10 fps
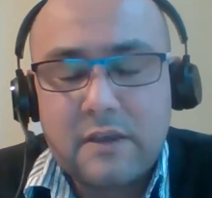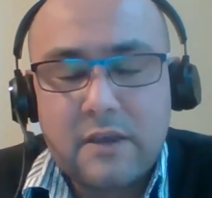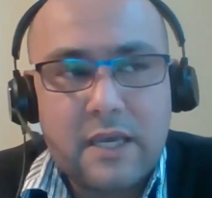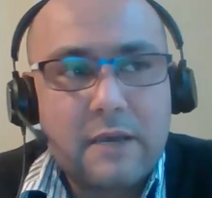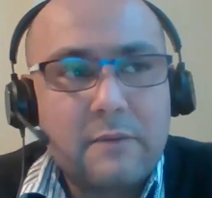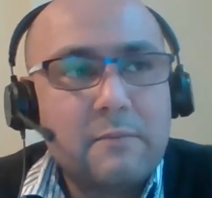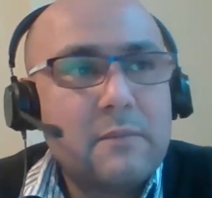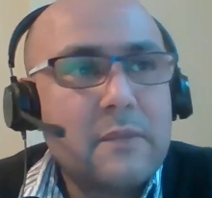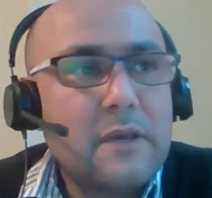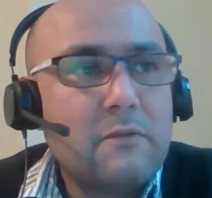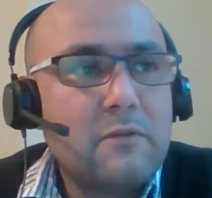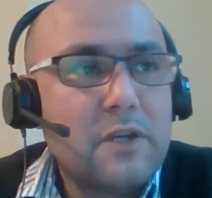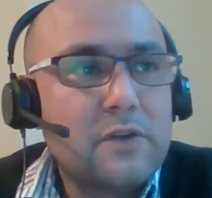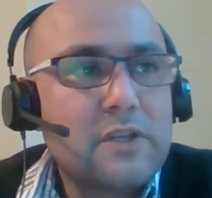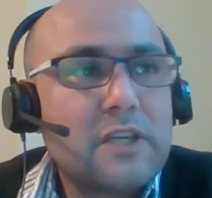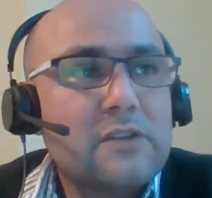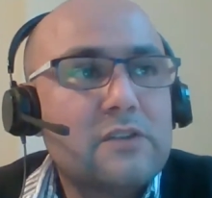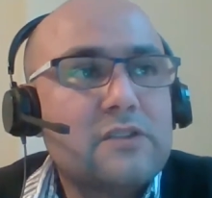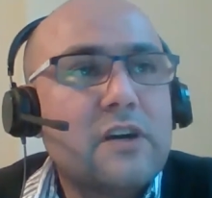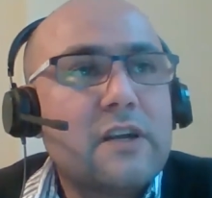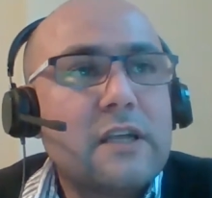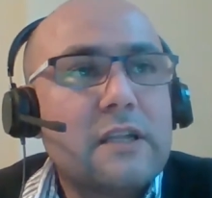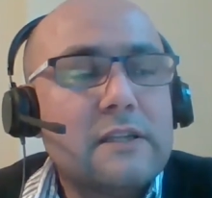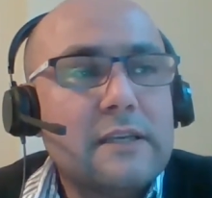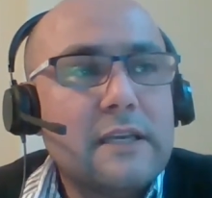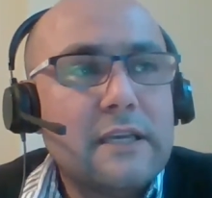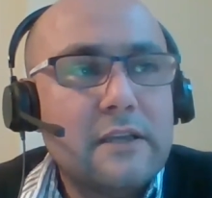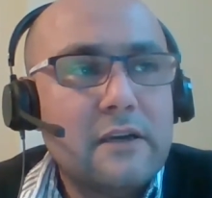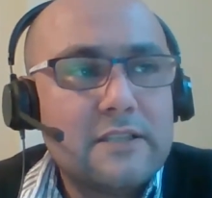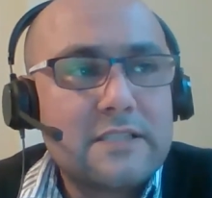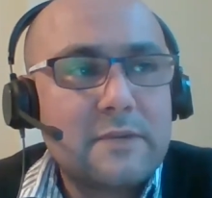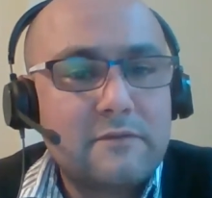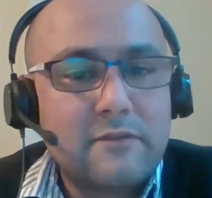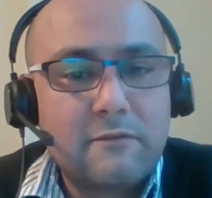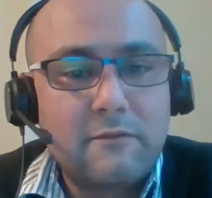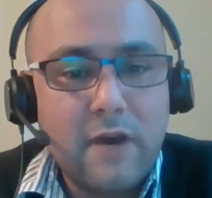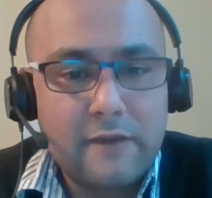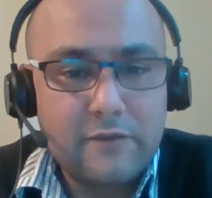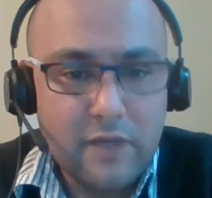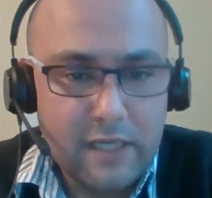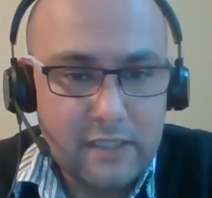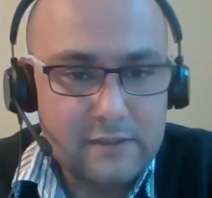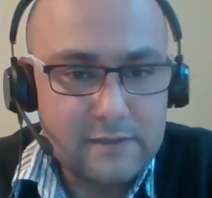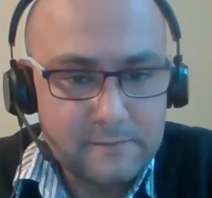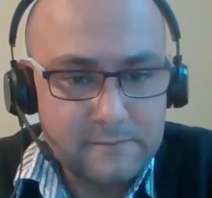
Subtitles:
we're looking into TRL enhancement from 5 to 8.